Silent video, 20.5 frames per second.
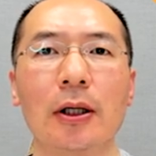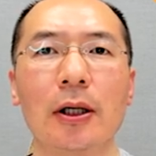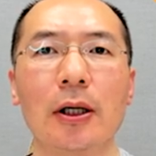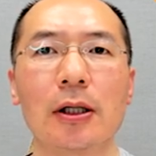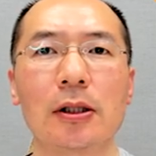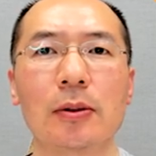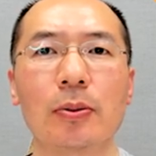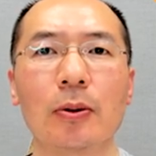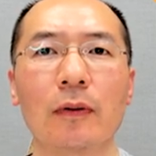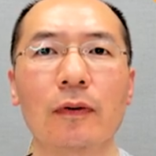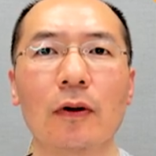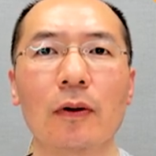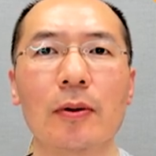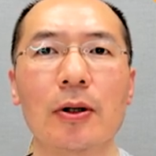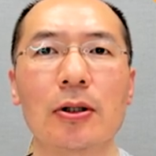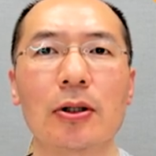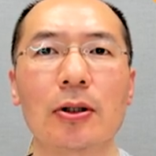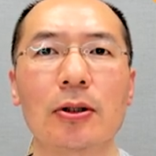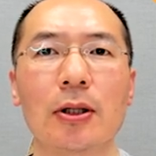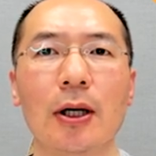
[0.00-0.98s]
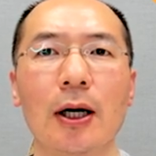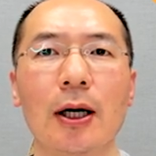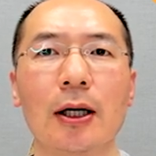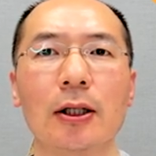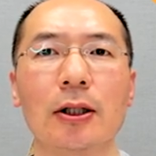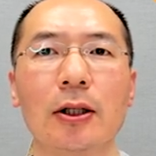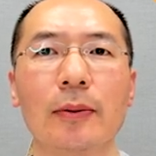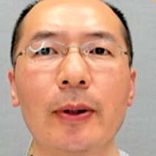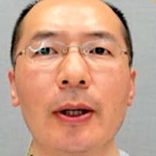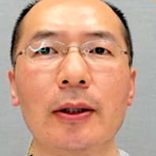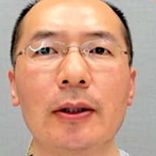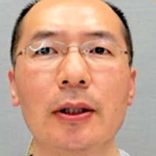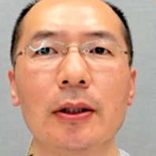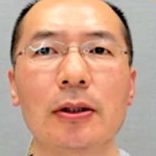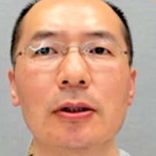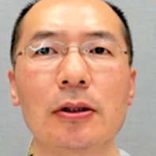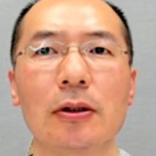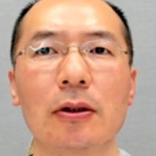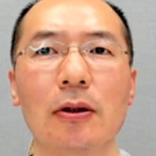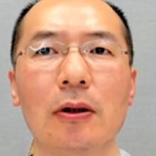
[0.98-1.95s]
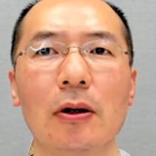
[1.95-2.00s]
its performance is highly
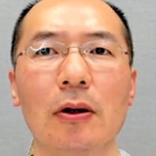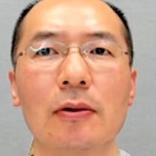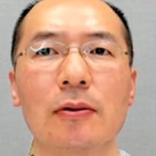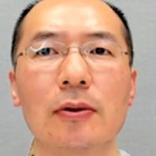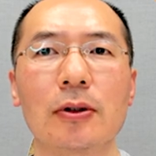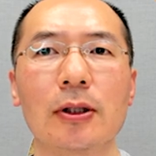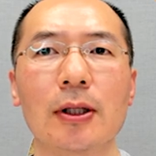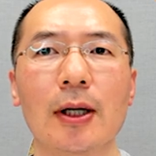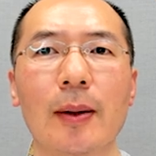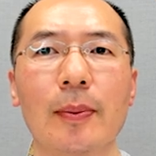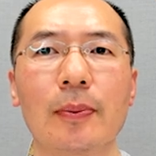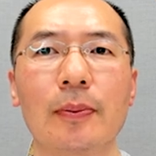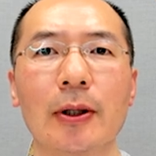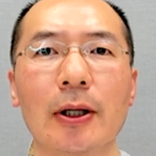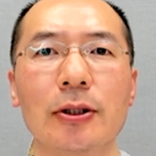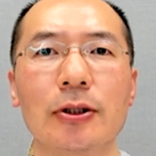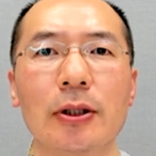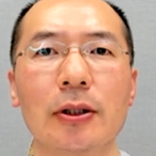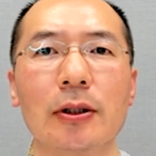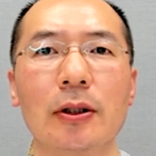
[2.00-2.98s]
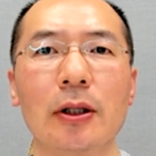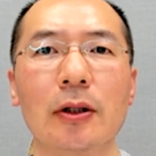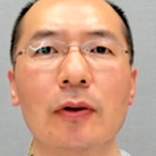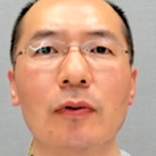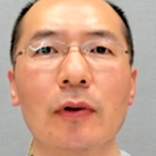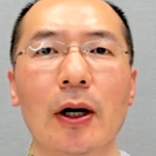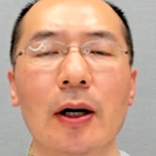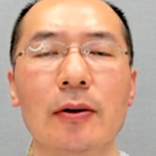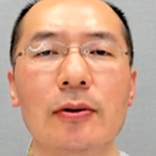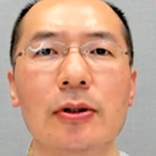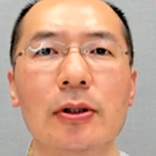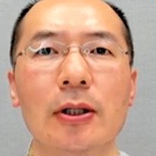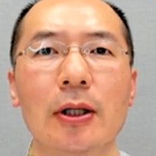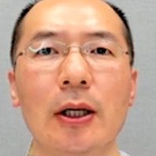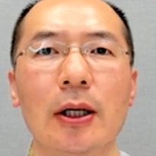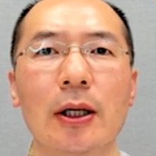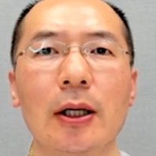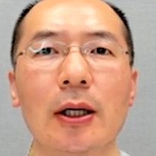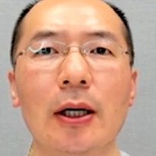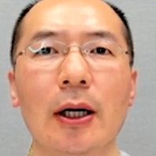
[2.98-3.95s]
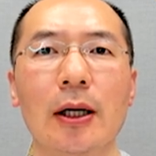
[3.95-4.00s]
dependent on the application it runs
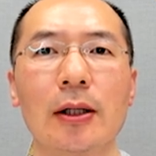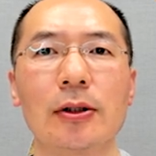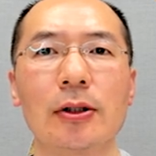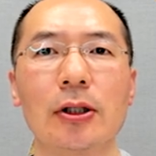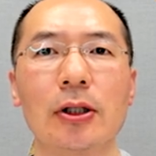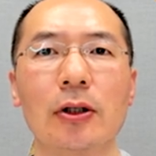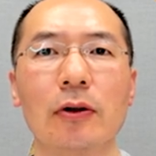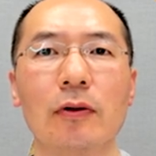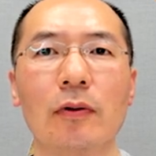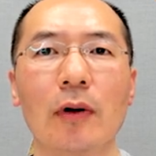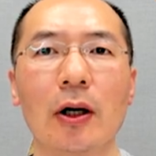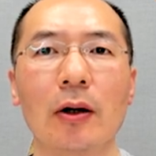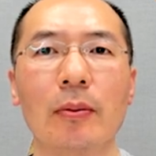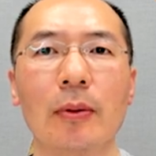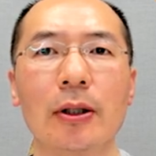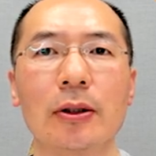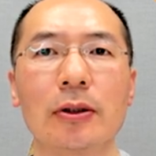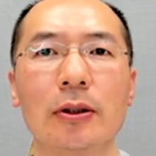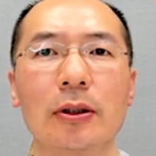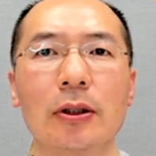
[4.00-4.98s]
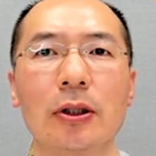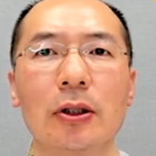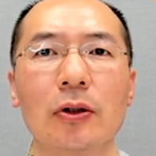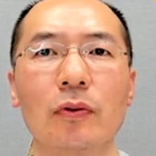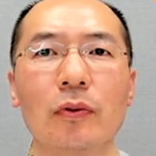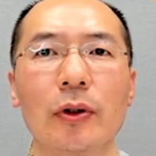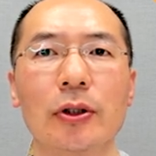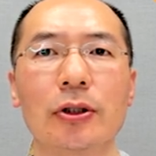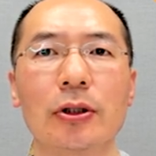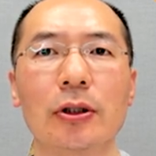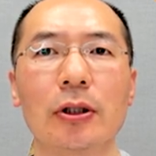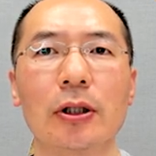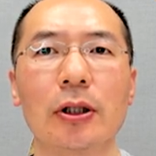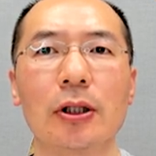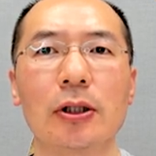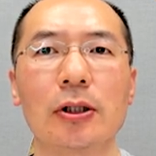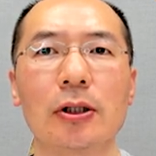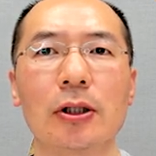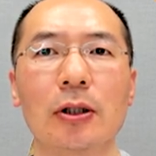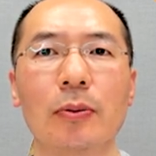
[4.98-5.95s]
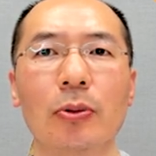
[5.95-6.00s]
and the environment in which it
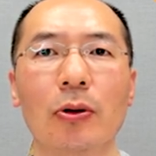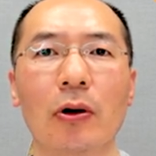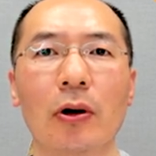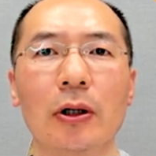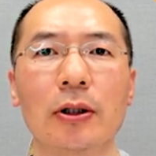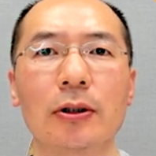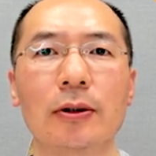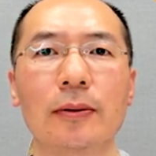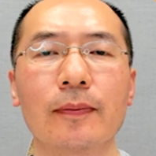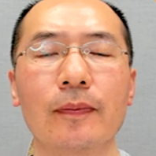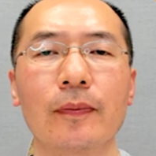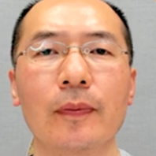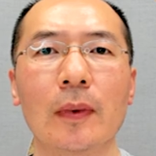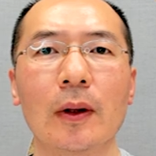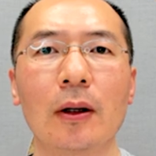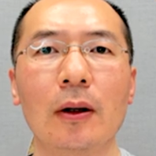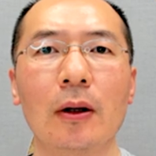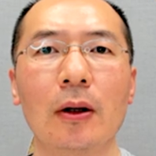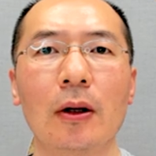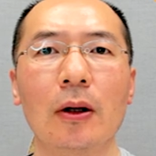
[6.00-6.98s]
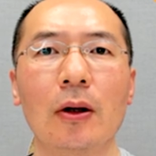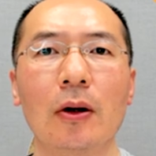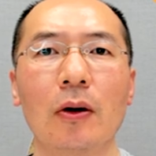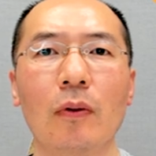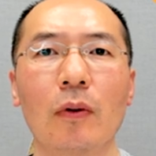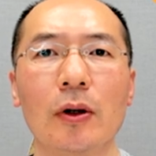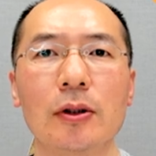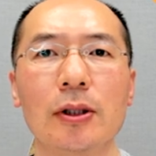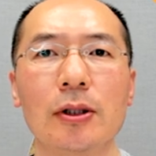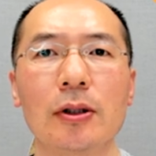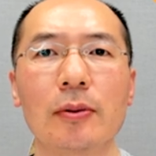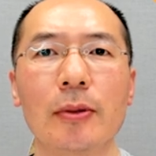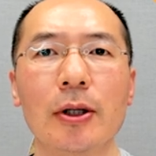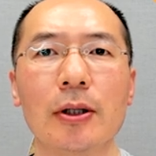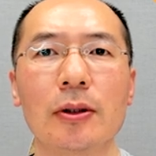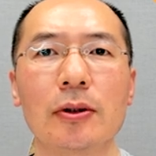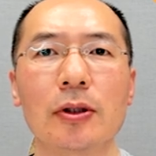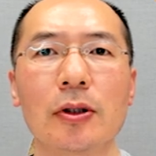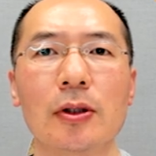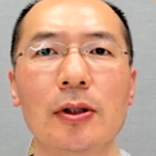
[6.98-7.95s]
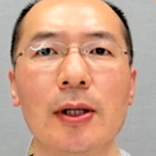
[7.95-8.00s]
is deployed. What this
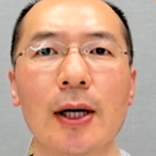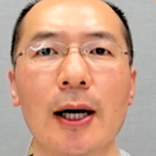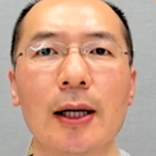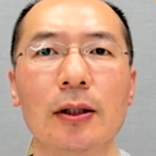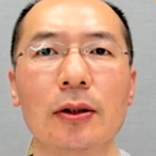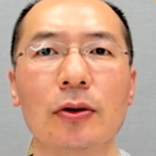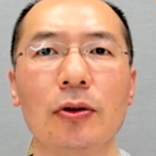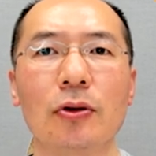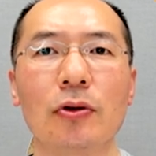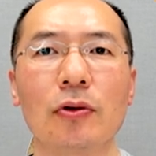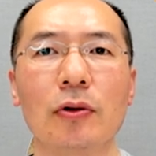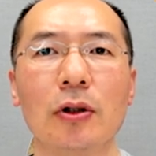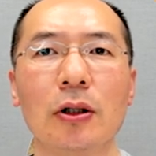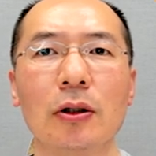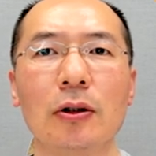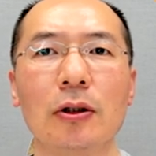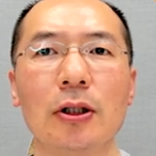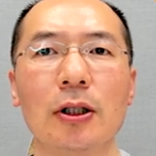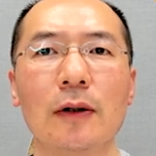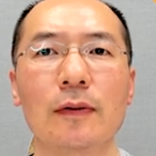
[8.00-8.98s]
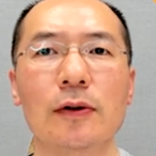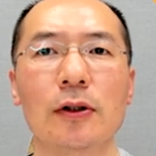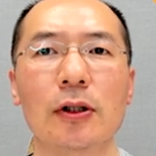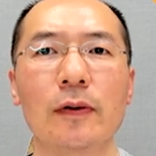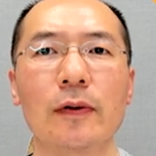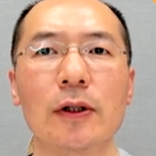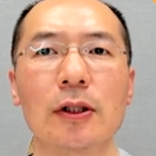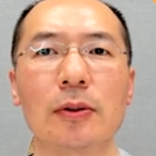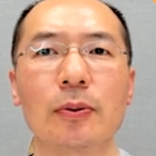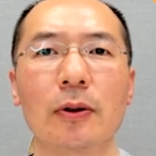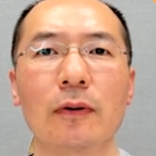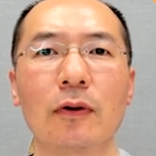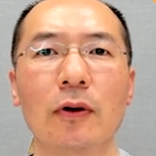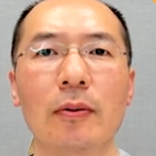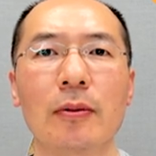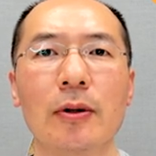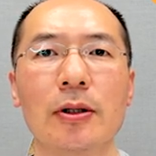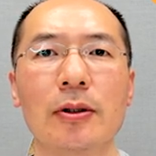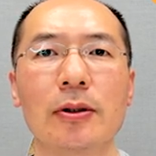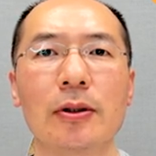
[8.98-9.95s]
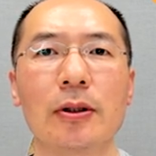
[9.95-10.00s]
means is that tuning TF serving's
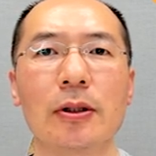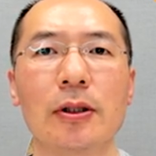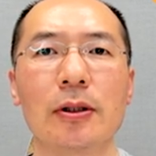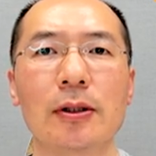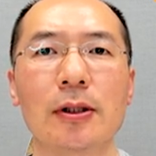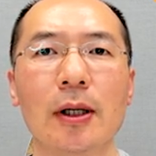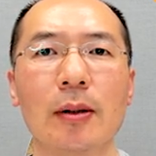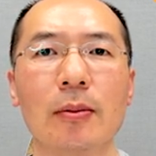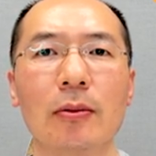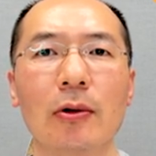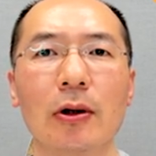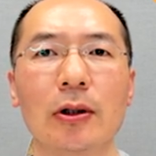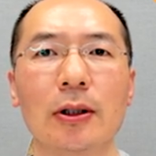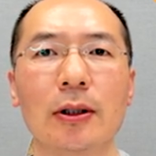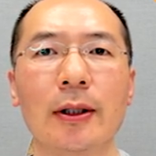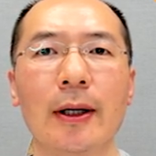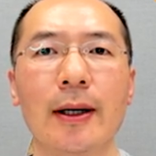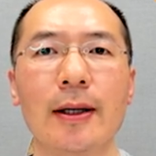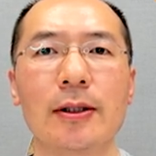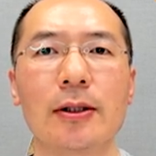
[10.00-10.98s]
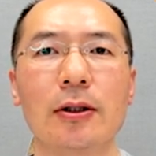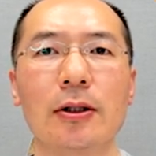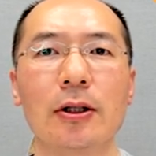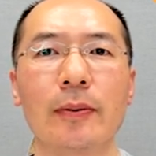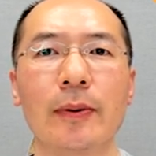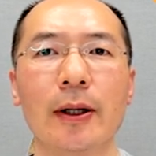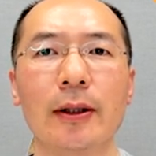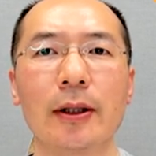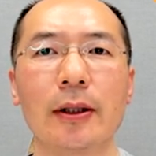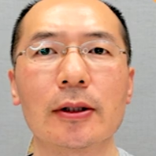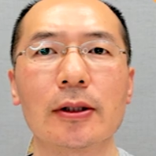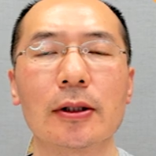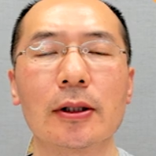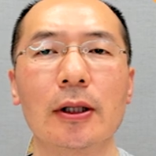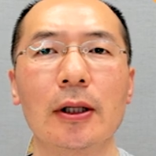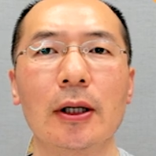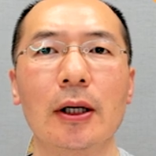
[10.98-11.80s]
performance is somewhat case dependent,